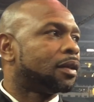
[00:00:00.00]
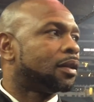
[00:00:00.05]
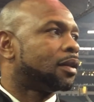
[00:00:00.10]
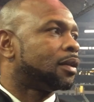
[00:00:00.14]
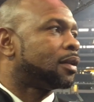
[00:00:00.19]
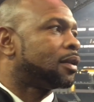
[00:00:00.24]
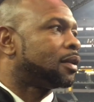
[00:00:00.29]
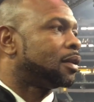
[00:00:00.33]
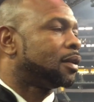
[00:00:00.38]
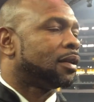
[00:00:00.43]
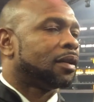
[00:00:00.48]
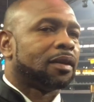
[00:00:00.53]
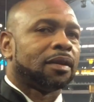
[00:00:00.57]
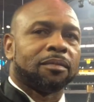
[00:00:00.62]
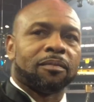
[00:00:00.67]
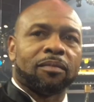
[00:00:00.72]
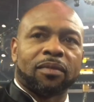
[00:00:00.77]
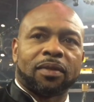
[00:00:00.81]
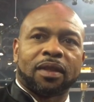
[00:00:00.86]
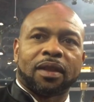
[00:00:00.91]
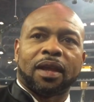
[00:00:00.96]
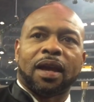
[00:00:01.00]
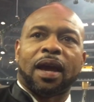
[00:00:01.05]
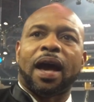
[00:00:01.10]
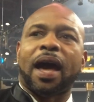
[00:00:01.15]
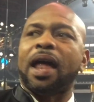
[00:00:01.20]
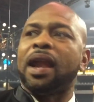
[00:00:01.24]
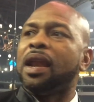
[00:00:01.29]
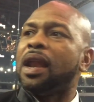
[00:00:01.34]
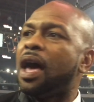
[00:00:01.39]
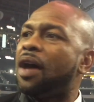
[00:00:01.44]
Did you like that he said that? That he
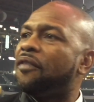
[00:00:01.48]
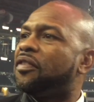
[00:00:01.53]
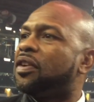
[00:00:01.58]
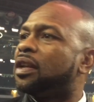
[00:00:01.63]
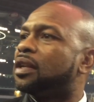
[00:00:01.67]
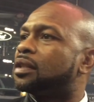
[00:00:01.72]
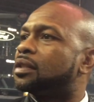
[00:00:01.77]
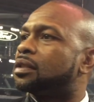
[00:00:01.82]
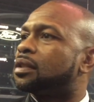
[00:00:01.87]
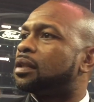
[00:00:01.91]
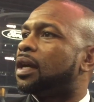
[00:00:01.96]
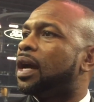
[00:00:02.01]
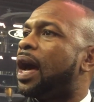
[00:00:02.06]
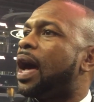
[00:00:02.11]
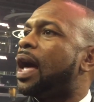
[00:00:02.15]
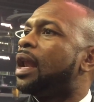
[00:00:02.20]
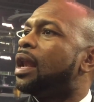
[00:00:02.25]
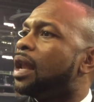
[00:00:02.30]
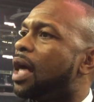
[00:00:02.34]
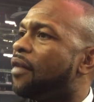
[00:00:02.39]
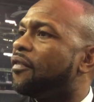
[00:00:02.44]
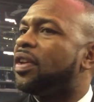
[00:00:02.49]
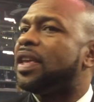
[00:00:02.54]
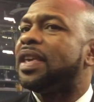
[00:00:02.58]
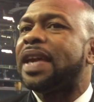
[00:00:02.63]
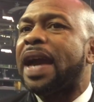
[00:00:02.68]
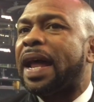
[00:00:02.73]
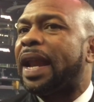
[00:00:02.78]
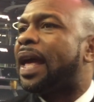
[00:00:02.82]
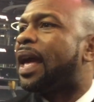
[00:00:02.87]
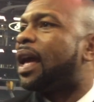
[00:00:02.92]
had, he had some fire in there. I love it. He
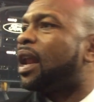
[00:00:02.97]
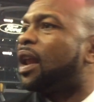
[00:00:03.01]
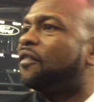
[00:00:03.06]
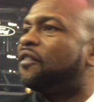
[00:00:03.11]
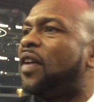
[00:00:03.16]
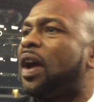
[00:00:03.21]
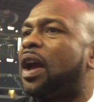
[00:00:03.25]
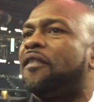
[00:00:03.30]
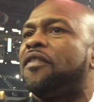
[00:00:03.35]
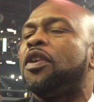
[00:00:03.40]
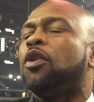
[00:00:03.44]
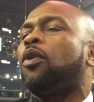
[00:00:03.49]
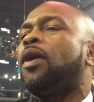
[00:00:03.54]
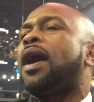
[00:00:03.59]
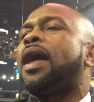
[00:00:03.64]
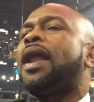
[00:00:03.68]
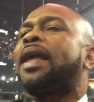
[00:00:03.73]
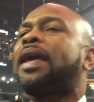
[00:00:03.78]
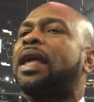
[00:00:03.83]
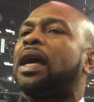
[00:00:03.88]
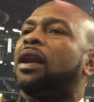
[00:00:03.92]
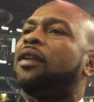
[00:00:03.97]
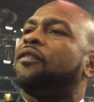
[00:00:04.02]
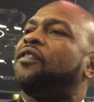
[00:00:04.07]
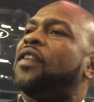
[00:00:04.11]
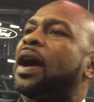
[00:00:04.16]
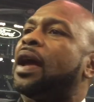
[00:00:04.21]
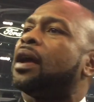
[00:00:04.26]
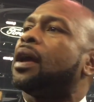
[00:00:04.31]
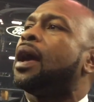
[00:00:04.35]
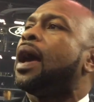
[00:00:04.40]
gotta have that fire. If he don't have that kind of
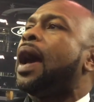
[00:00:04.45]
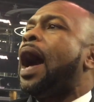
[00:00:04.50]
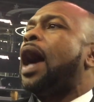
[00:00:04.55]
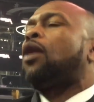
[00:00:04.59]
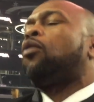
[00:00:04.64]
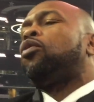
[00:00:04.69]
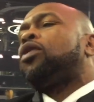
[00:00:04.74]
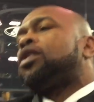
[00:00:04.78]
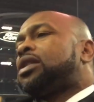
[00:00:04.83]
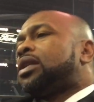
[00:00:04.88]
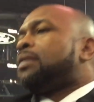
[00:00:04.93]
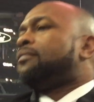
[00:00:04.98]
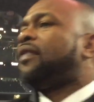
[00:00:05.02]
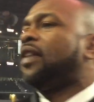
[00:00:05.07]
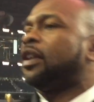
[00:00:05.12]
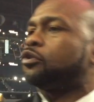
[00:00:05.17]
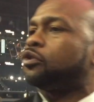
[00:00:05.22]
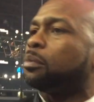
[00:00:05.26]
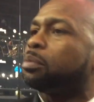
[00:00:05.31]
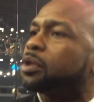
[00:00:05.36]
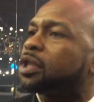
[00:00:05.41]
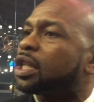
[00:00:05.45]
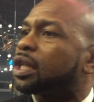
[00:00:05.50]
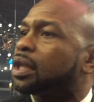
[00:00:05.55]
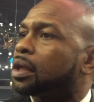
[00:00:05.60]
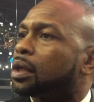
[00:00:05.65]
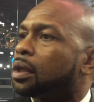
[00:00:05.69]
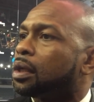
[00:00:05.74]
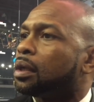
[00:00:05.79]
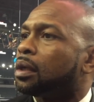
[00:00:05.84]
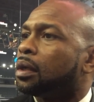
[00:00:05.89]
fire, I don't want to see him fight Triple G.
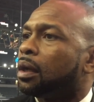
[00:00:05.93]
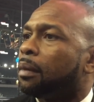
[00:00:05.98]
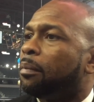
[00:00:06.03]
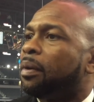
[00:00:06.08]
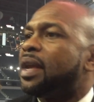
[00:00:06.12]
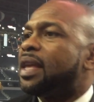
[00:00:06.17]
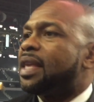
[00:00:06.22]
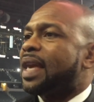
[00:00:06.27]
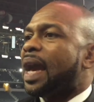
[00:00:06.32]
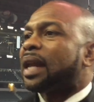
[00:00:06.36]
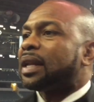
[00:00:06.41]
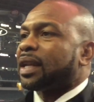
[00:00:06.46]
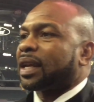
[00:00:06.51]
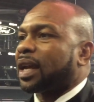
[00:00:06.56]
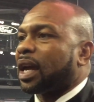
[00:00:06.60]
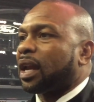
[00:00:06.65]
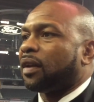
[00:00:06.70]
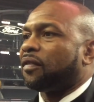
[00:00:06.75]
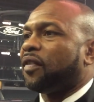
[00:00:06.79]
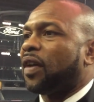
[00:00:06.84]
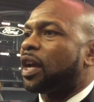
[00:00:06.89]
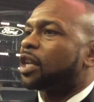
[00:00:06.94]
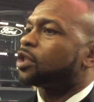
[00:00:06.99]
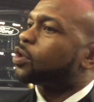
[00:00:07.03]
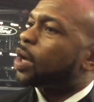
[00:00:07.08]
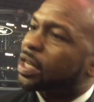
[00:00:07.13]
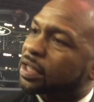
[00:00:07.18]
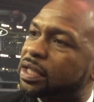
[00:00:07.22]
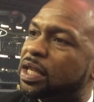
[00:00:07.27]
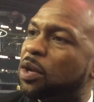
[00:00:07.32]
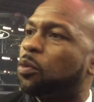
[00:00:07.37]
But he got that kind of power,
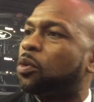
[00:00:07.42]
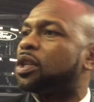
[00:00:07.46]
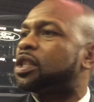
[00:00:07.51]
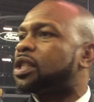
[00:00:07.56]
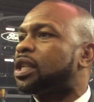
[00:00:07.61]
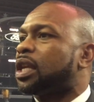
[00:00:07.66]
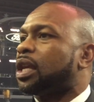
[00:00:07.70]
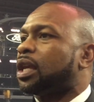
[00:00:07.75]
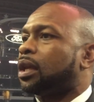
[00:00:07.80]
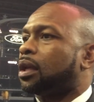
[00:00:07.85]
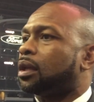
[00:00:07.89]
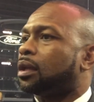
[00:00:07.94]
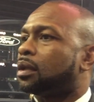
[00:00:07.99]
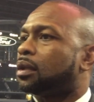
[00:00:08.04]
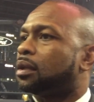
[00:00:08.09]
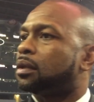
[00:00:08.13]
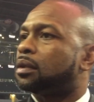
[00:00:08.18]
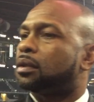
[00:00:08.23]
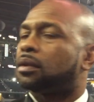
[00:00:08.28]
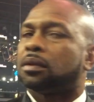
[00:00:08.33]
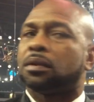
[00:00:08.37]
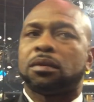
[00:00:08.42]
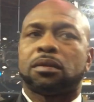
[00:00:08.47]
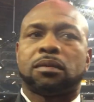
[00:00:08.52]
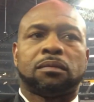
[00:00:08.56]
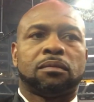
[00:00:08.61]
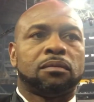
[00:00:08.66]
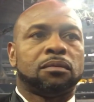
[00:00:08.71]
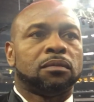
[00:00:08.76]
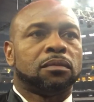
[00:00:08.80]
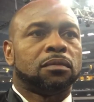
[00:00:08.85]
so I still want to see it. How many times
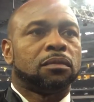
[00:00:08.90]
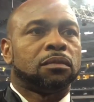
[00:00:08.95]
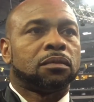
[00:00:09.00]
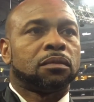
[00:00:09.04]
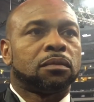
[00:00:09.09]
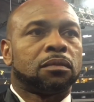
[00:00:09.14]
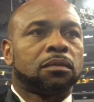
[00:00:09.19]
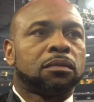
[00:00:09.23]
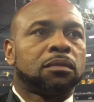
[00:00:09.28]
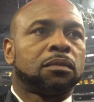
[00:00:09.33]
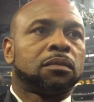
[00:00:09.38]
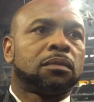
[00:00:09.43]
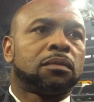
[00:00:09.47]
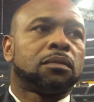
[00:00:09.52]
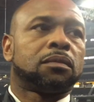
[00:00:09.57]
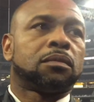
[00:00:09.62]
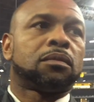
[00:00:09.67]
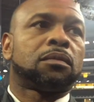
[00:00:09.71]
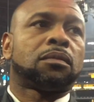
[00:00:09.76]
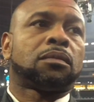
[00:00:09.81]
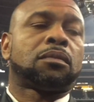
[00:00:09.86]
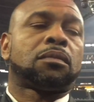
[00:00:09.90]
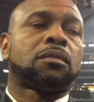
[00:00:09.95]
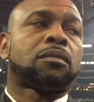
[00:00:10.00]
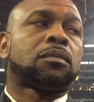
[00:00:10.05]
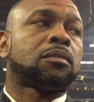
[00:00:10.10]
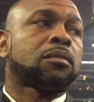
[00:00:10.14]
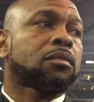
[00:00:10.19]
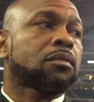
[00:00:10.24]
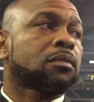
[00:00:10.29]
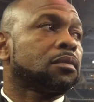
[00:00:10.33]
is he going to say after a win that he'll
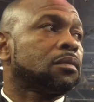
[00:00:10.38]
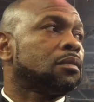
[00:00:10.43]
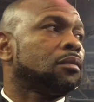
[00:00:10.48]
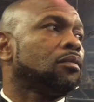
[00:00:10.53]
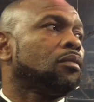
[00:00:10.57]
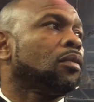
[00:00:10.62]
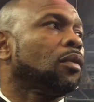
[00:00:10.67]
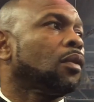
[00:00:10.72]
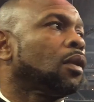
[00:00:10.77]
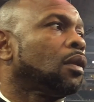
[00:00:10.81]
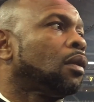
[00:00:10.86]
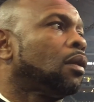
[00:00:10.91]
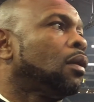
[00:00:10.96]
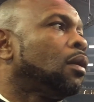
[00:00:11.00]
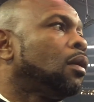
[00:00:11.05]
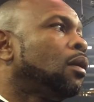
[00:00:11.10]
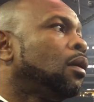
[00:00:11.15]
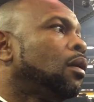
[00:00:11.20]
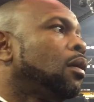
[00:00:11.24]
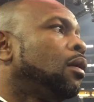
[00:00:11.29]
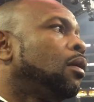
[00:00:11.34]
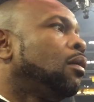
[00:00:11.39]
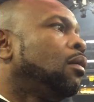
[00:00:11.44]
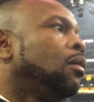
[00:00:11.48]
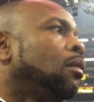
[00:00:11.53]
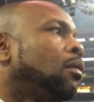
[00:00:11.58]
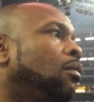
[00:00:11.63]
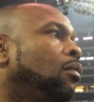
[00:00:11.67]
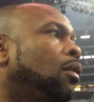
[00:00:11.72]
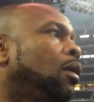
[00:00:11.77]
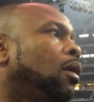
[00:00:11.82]
fight Golovkin and then he
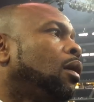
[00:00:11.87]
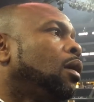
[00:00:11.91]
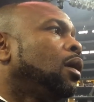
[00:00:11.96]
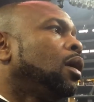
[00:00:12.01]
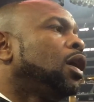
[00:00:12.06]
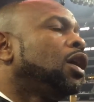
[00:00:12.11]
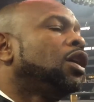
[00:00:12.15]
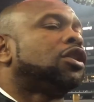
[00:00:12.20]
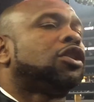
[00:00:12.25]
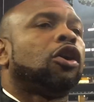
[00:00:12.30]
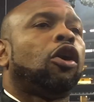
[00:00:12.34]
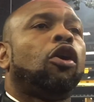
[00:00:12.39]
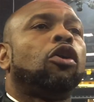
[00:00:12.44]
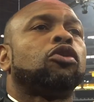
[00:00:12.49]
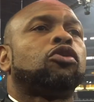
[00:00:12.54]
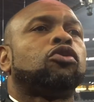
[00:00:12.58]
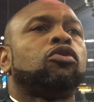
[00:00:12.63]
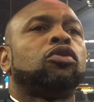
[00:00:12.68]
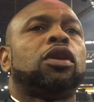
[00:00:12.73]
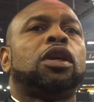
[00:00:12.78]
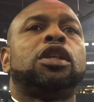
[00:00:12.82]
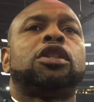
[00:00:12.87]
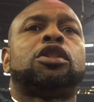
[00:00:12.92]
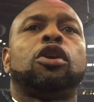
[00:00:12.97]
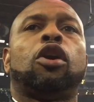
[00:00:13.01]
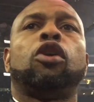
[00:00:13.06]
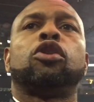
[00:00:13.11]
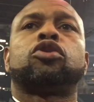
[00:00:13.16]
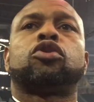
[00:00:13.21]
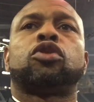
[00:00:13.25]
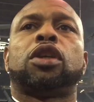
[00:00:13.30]
doesn't? How many times he, he going to say He
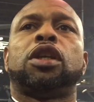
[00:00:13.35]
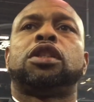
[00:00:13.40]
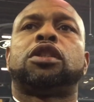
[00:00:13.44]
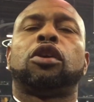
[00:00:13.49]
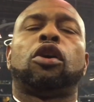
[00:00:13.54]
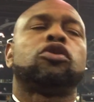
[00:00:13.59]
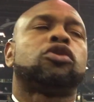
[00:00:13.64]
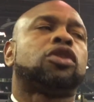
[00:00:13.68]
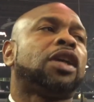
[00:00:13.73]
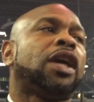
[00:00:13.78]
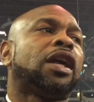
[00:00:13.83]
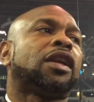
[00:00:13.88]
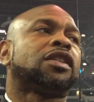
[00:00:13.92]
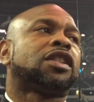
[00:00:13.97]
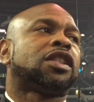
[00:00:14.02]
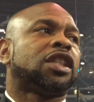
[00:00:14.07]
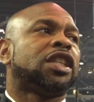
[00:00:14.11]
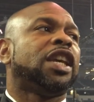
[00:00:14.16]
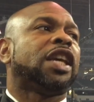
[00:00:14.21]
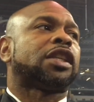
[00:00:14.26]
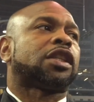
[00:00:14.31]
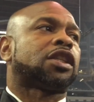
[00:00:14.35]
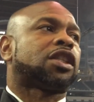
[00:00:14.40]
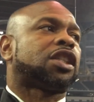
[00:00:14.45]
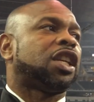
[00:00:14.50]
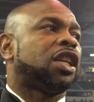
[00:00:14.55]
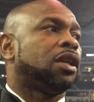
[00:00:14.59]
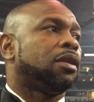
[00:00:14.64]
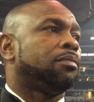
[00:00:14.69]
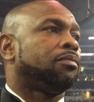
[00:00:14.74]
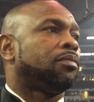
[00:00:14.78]
told you, he told you he has, he has a
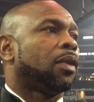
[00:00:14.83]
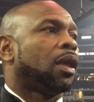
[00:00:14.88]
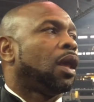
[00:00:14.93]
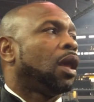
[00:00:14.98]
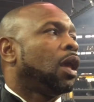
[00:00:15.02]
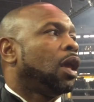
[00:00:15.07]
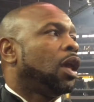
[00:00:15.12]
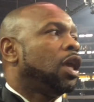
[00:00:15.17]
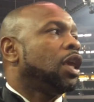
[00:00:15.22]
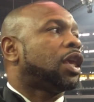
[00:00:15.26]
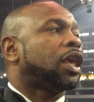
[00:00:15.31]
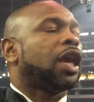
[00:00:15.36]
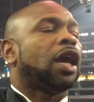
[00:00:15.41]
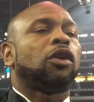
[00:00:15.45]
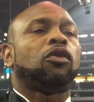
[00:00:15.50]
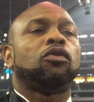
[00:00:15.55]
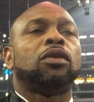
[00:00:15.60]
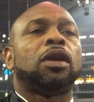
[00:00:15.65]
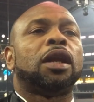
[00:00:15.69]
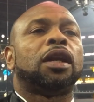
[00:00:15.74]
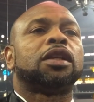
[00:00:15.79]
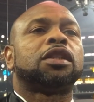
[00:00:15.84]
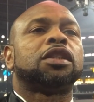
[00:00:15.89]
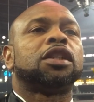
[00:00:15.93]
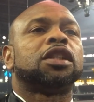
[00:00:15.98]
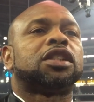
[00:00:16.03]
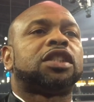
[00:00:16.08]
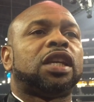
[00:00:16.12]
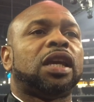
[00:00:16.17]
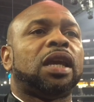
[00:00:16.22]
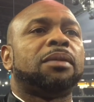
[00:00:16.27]
team. Yeah. He can't do nothing until
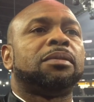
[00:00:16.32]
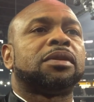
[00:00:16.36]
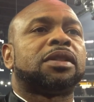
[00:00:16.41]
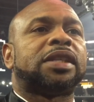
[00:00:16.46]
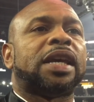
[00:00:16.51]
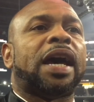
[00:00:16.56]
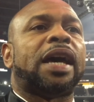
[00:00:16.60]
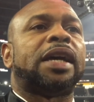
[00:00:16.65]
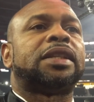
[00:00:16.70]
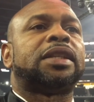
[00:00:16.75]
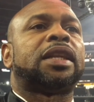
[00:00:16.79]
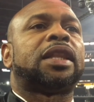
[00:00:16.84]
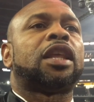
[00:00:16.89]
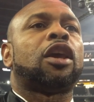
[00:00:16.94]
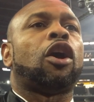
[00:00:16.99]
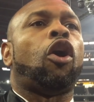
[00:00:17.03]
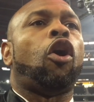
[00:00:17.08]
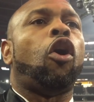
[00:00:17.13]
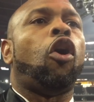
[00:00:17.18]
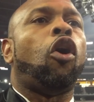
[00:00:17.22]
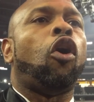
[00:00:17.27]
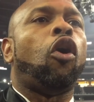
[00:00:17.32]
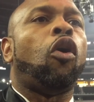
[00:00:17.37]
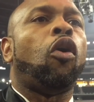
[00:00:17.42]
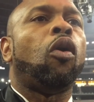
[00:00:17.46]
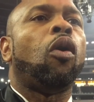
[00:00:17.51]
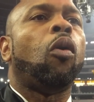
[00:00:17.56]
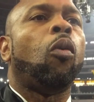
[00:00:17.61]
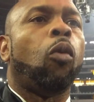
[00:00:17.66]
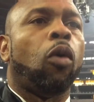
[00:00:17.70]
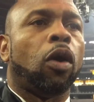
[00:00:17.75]
his team decides that they
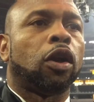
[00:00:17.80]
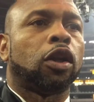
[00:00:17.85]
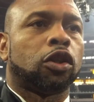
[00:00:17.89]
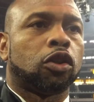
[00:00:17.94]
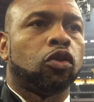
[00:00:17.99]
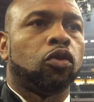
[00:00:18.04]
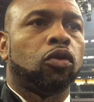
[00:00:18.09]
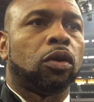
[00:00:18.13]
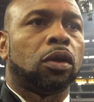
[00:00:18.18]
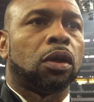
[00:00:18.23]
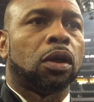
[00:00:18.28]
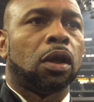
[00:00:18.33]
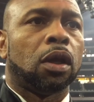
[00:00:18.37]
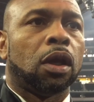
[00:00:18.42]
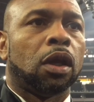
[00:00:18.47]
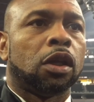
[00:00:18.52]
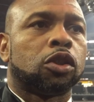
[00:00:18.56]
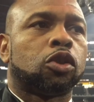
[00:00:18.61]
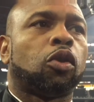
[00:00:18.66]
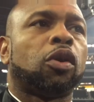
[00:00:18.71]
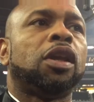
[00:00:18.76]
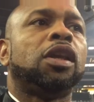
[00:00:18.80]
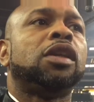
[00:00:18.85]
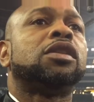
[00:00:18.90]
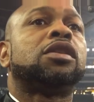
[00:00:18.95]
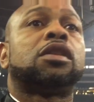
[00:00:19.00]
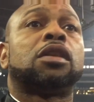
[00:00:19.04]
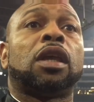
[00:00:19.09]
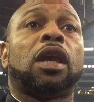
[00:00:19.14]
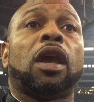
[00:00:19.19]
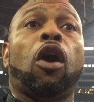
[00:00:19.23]
all want to do it. So
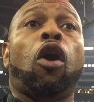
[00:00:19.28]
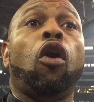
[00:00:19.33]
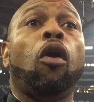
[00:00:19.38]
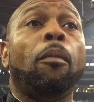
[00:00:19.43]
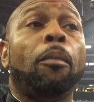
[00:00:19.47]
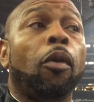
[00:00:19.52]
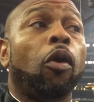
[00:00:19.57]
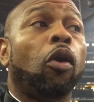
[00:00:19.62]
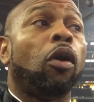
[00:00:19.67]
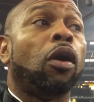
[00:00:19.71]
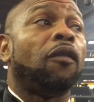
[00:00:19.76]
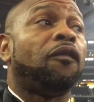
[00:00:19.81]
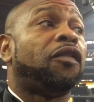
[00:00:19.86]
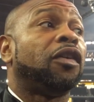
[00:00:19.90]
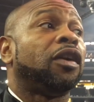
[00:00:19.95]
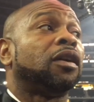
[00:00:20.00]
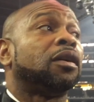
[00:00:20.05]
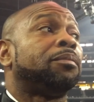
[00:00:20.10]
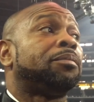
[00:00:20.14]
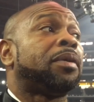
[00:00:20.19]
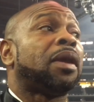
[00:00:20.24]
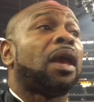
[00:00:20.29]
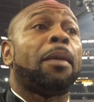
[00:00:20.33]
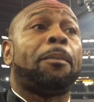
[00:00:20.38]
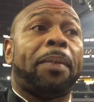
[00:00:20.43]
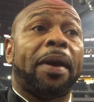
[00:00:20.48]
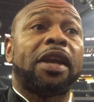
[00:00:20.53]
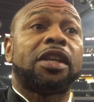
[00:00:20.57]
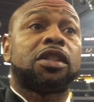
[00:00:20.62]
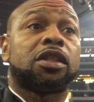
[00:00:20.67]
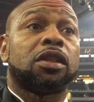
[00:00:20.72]
he's on board for being
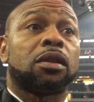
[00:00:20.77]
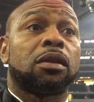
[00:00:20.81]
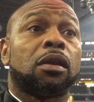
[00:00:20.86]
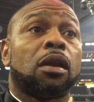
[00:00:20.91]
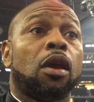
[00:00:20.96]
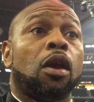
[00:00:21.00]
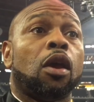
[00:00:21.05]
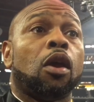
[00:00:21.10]
patient,